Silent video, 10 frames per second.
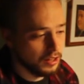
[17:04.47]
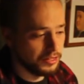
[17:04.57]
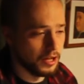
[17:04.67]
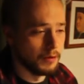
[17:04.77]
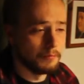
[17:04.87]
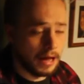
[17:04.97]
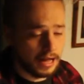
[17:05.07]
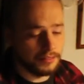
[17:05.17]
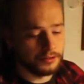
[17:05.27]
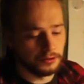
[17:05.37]
the
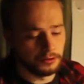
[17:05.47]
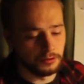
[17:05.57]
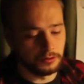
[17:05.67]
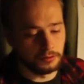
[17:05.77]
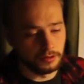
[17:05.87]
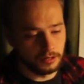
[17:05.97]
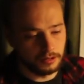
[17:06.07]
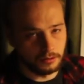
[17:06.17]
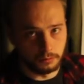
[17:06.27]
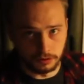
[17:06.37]
man who
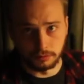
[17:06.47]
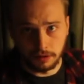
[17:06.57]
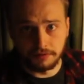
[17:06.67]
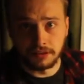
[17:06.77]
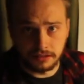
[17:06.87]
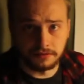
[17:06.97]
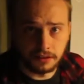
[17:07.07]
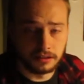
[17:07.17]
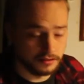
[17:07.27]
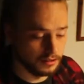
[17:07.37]
was with his
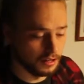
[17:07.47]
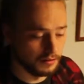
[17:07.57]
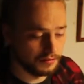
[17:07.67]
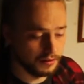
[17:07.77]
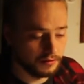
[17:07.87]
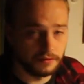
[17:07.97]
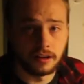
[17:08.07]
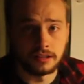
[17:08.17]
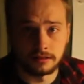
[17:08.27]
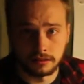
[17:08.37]
first love
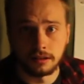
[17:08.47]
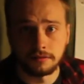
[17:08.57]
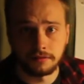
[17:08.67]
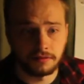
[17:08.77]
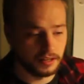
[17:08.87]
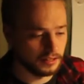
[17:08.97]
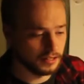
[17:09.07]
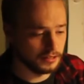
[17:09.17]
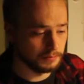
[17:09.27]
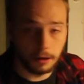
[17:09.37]
finds love in
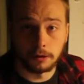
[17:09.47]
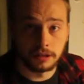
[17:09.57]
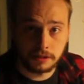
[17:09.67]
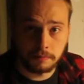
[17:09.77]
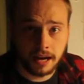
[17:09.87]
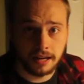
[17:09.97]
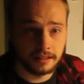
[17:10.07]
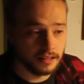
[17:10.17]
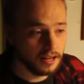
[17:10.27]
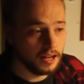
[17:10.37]
his Polish
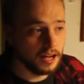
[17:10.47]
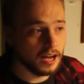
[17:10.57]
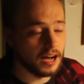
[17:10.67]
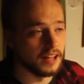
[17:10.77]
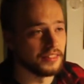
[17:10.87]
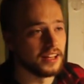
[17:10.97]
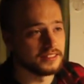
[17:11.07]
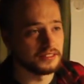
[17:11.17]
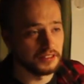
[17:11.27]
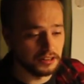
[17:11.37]
maid. And
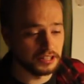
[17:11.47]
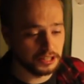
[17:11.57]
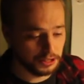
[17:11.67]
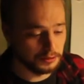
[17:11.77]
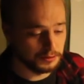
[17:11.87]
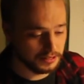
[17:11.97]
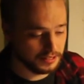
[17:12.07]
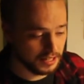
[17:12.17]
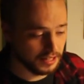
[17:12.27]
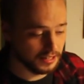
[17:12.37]
there's a very cute
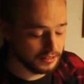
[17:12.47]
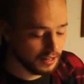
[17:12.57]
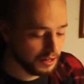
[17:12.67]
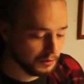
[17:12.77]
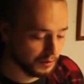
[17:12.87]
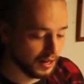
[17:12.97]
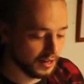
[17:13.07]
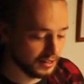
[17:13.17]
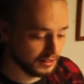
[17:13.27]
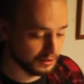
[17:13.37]
scene
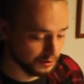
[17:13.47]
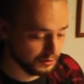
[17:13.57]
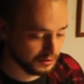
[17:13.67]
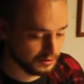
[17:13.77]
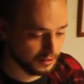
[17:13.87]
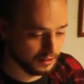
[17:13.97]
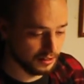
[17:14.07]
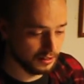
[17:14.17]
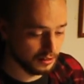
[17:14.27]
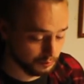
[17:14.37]
where he talks to
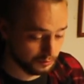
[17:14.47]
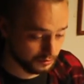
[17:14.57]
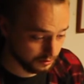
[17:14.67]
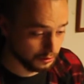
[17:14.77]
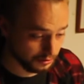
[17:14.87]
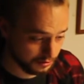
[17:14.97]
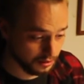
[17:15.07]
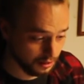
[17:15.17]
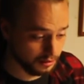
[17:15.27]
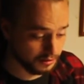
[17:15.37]
her
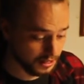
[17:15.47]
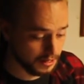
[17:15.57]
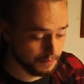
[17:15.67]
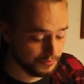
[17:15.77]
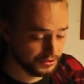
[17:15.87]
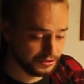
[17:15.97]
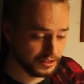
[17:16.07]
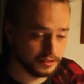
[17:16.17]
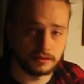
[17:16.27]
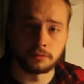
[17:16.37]
and him and
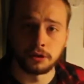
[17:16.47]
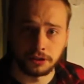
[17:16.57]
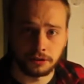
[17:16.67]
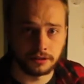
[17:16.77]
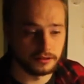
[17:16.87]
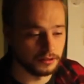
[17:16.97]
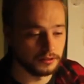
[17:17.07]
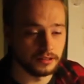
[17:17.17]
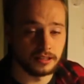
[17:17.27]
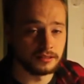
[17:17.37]
says, so what are you going to do?
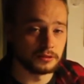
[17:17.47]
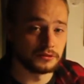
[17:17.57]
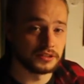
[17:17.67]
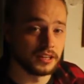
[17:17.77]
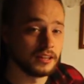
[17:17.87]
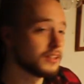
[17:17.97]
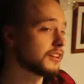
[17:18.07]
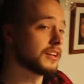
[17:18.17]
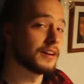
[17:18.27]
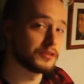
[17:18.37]
And they sort of say, we're
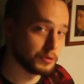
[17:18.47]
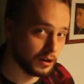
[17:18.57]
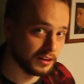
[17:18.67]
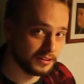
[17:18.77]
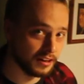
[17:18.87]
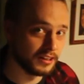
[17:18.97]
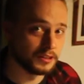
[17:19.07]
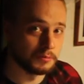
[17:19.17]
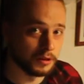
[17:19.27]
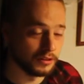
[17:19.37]
going to have a quiet night and
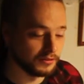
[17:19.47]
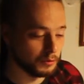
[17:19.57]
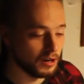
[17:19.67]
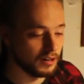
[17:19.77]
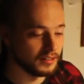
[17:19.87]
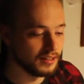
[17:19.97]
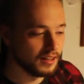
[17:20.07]
a bottle of wine.